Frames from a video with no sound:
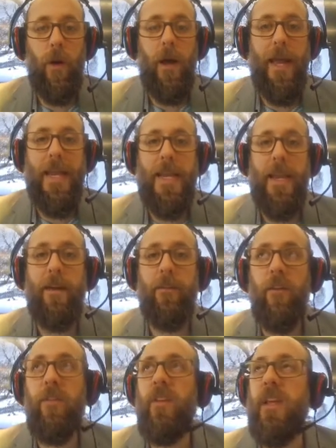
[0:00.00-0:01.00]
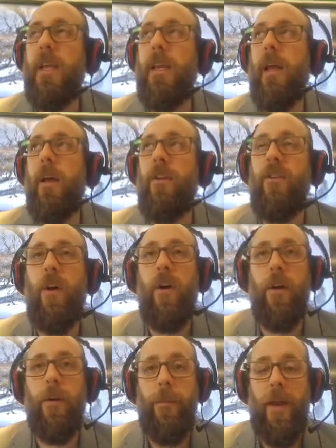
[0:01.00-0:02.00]
had never seen a
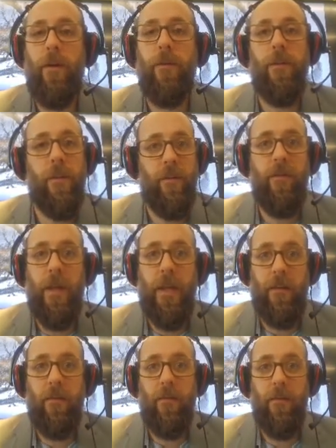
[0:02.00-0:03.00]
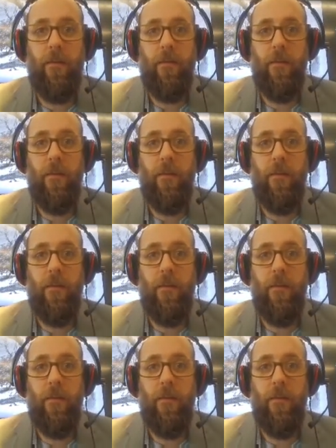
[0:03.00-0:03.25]
dog better than Spitz.